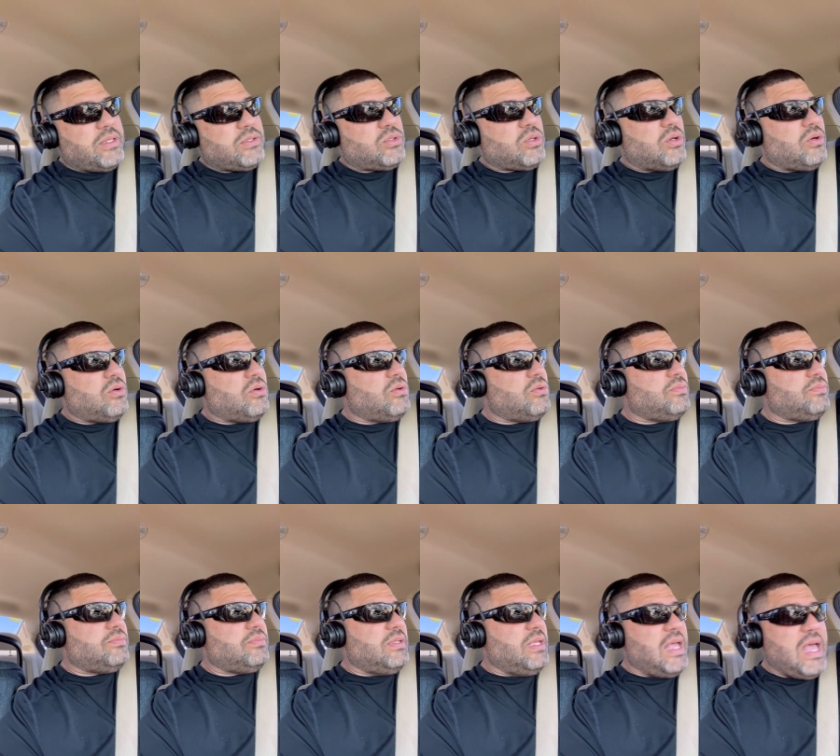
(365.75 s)
So,
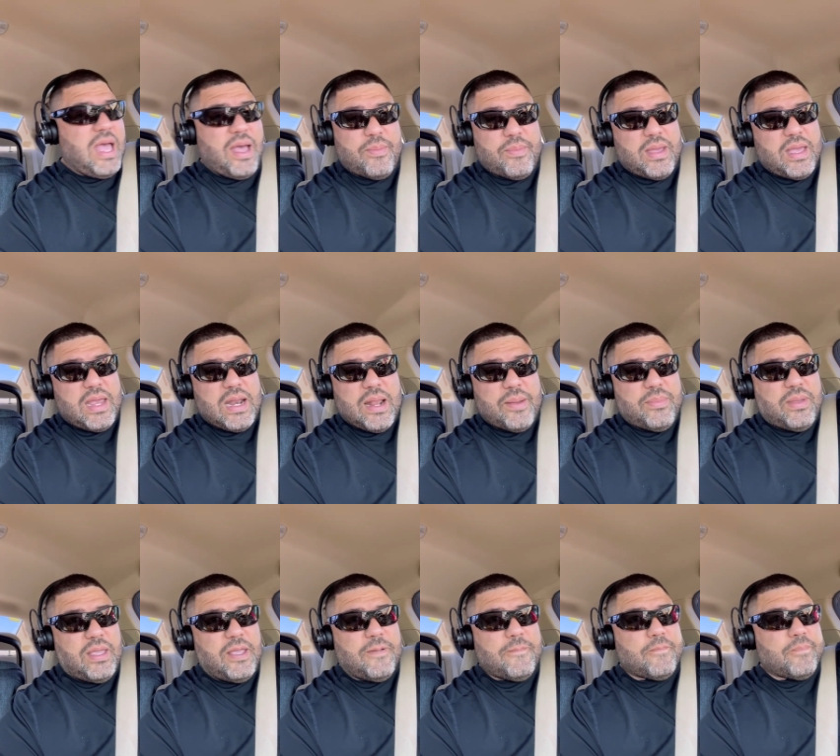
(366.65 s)
yeah, man, I
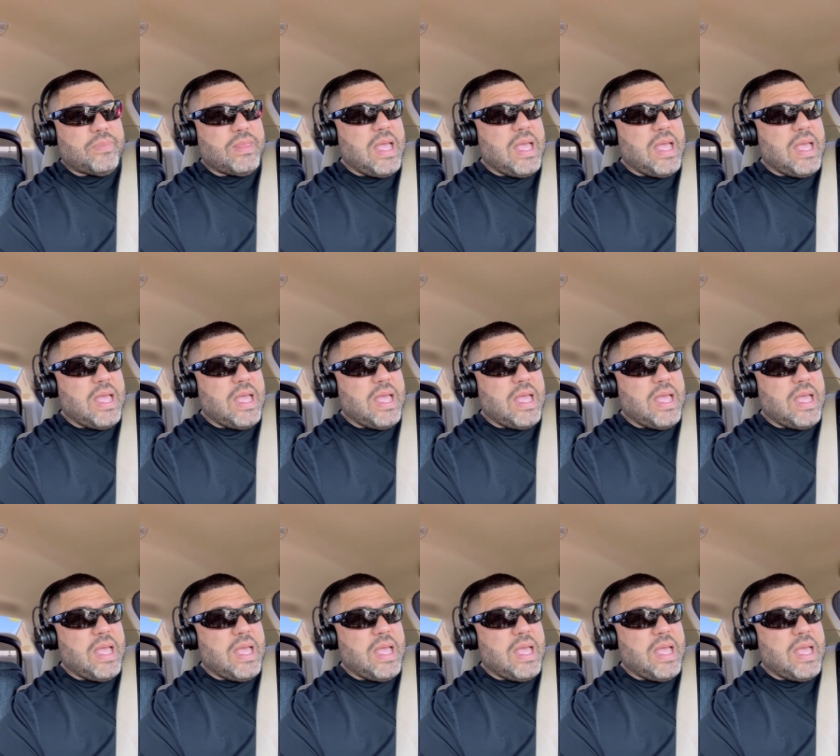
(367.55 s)
mean,